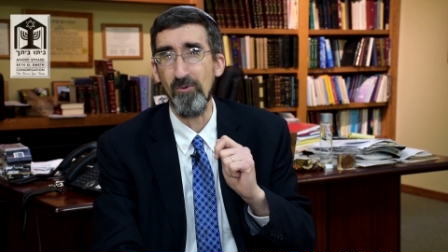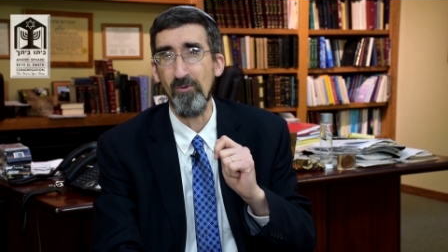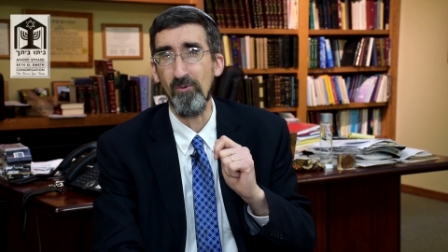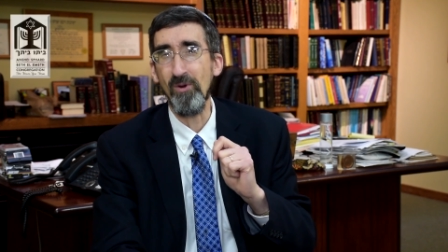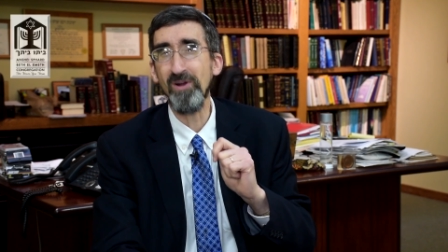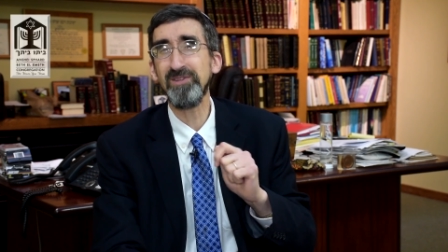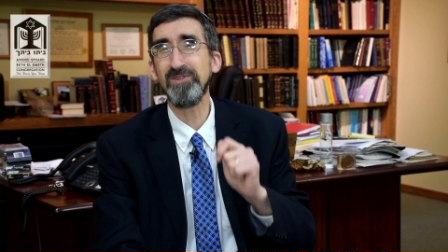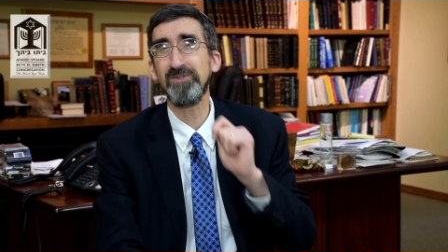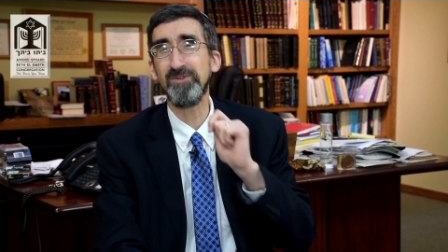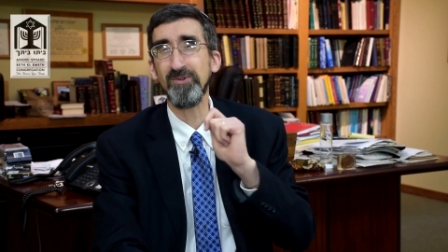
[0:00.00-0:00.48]

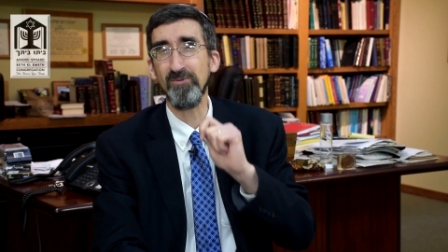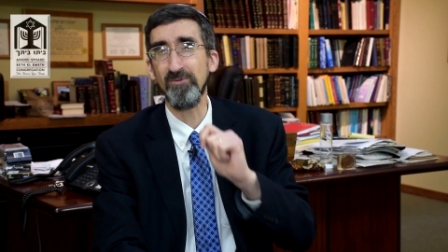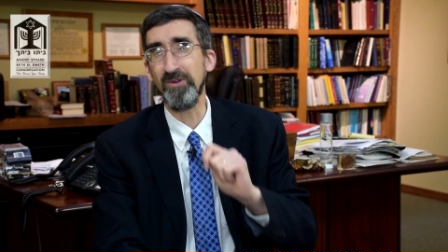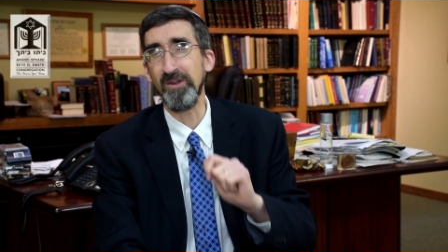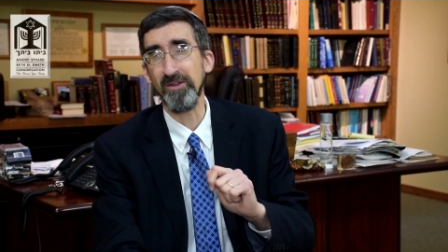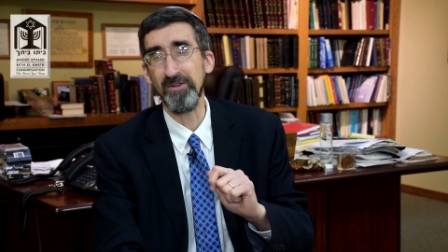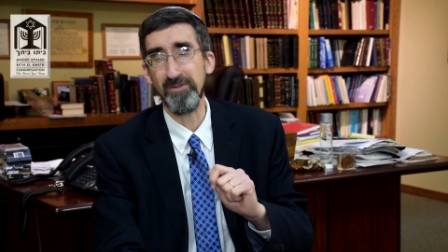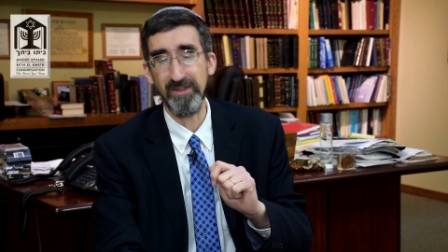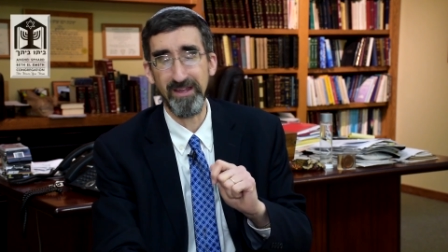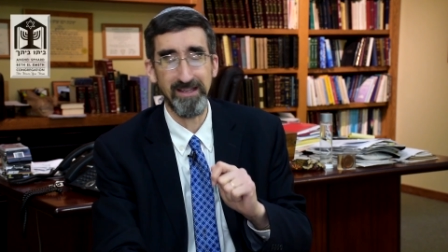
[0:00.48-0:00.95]
What's the
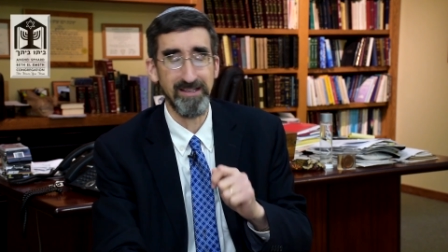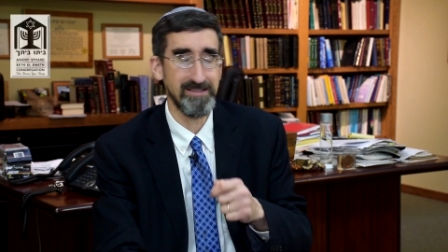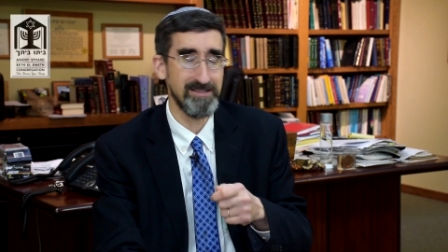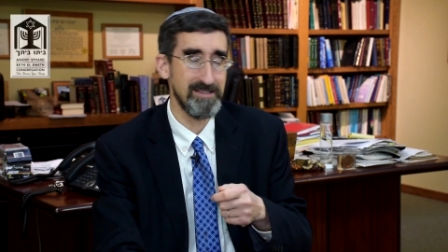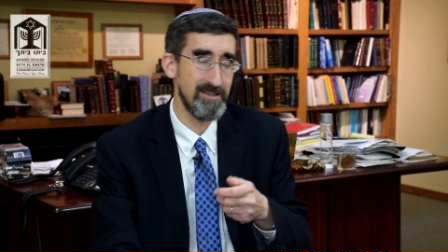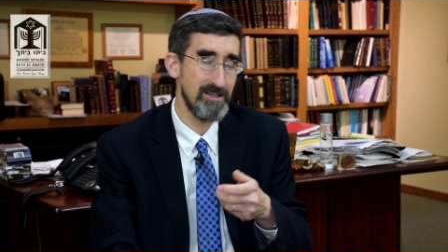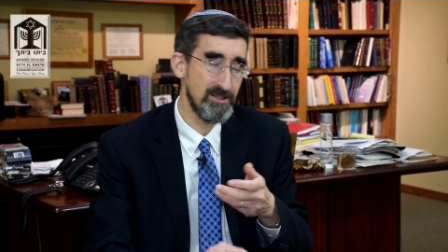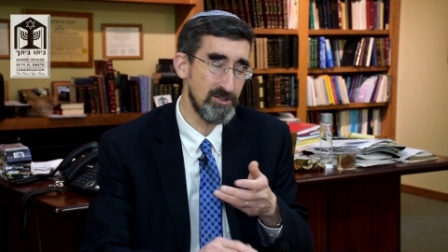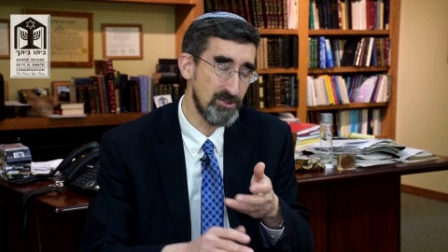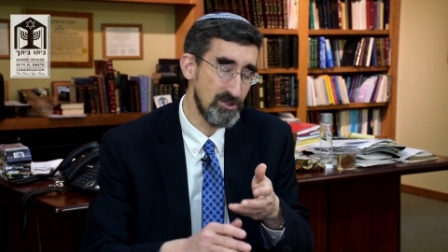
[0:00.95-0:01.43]
real thing? You
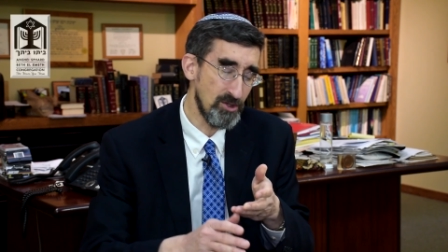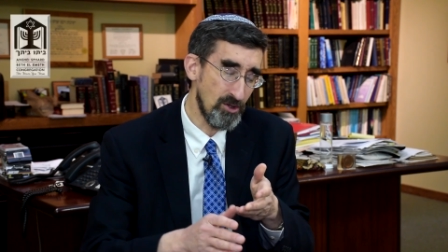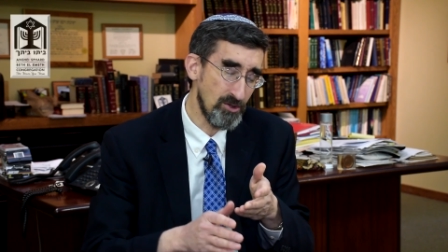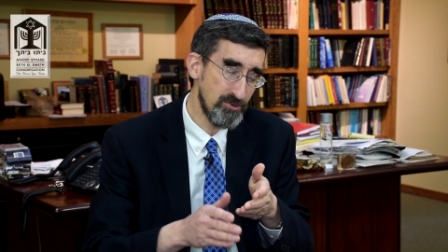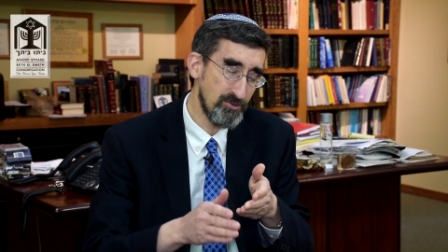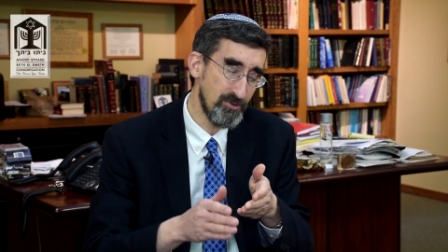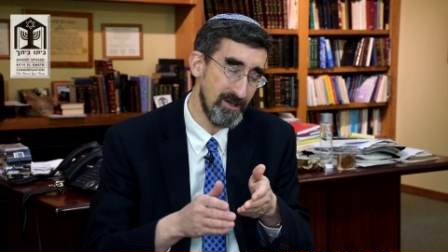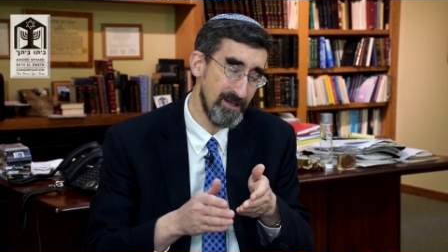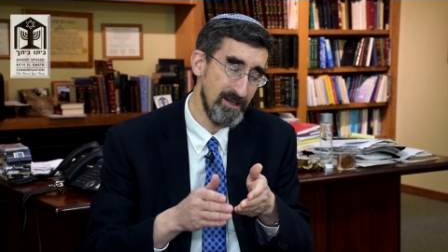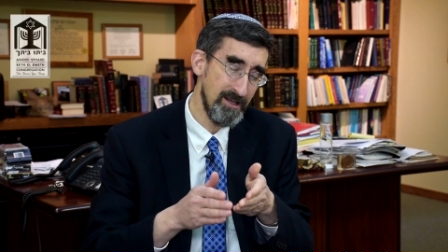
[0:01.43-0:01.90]
see, the
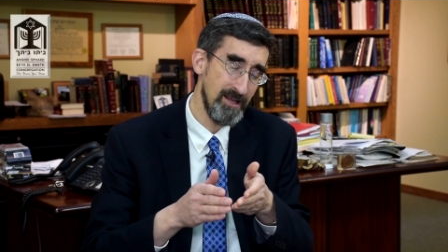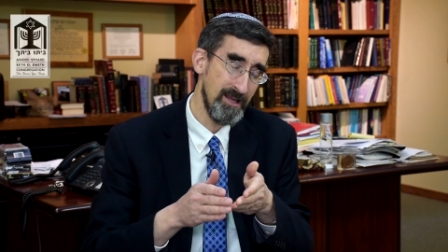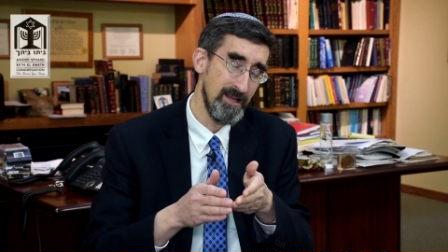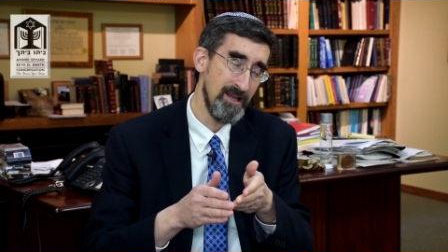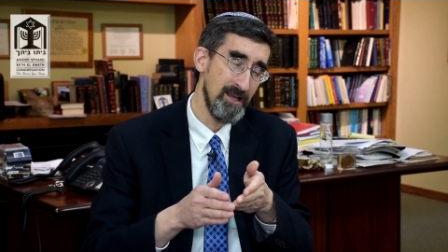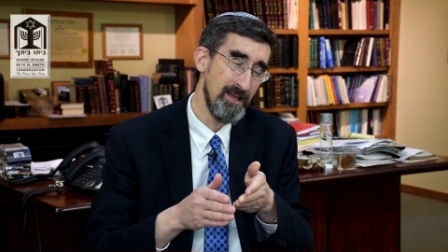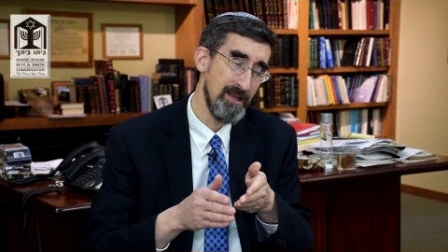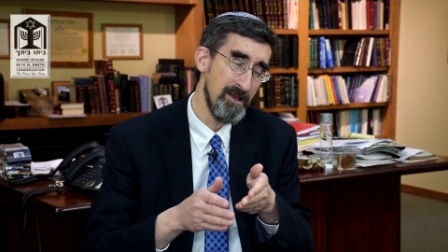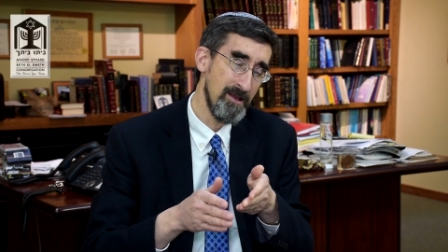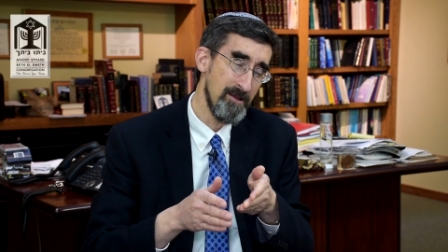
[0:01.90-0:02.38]
children
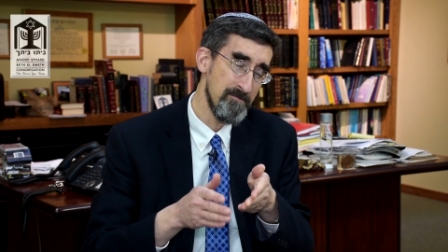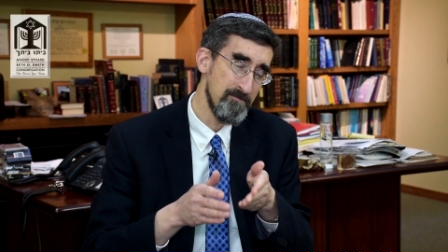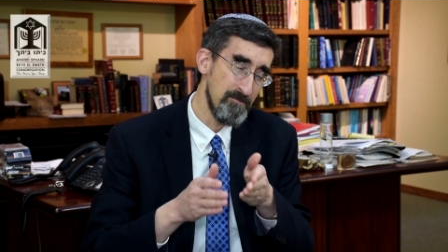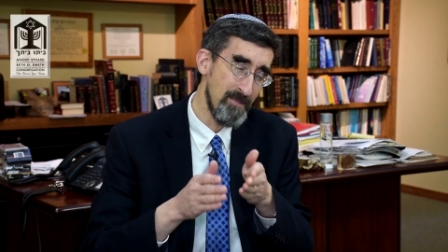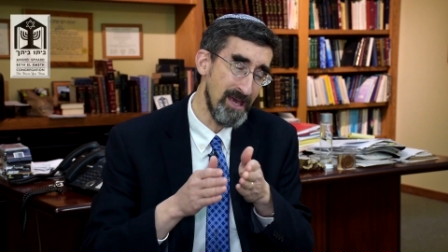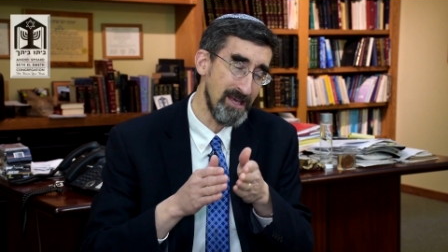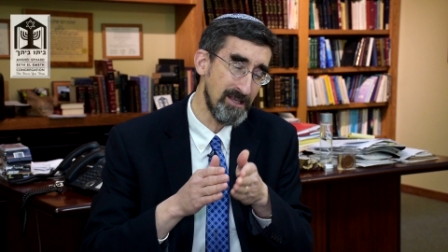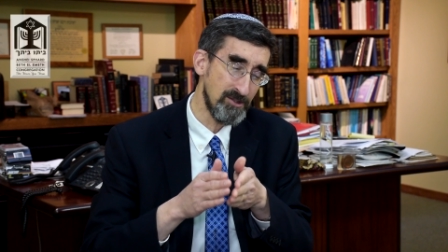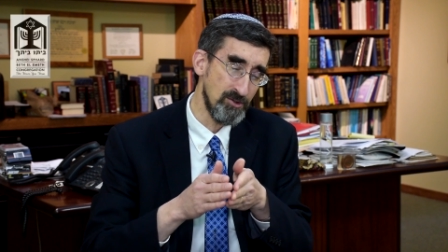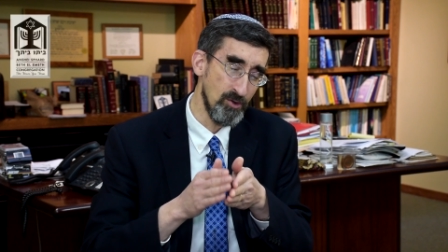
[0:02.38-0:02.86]

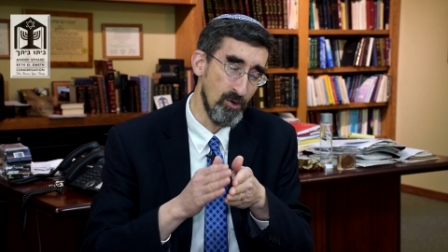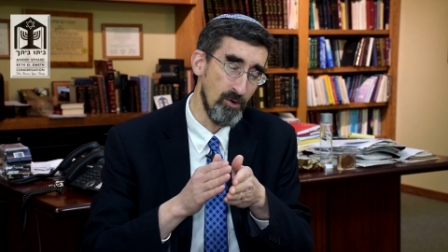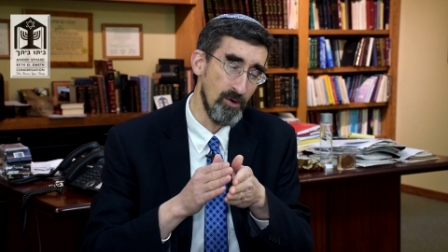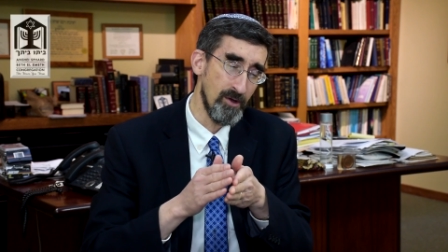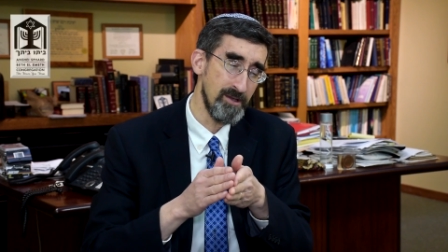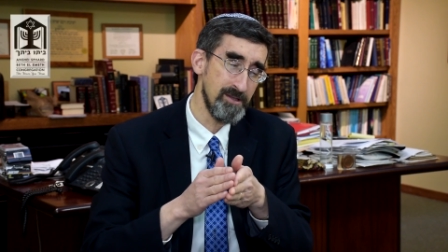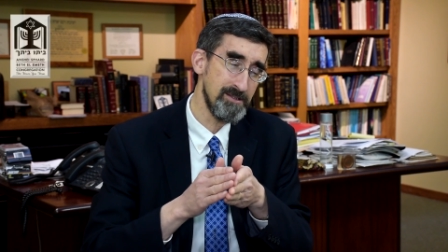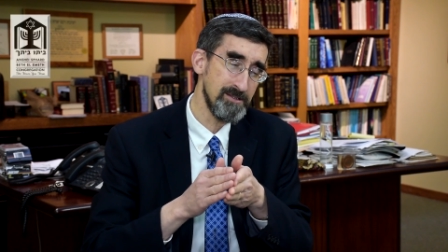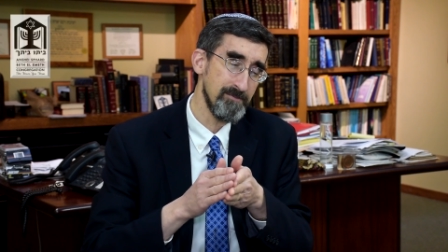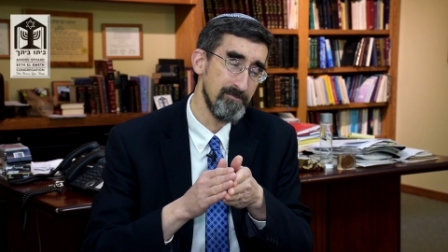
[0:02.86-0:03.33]
make
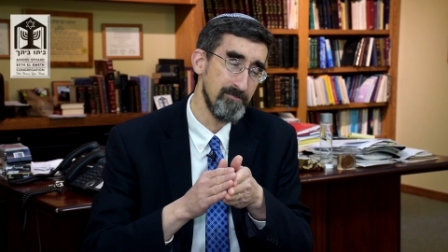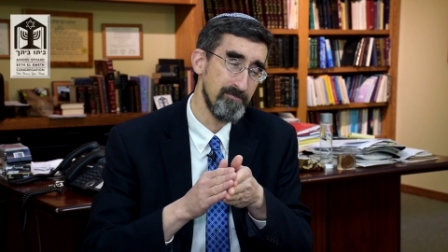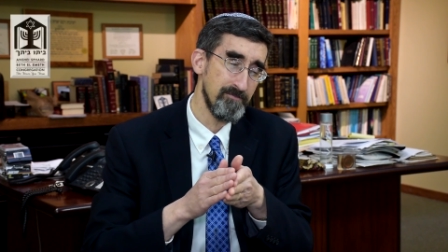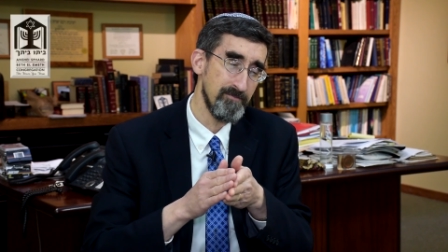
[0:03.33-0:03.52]
noise.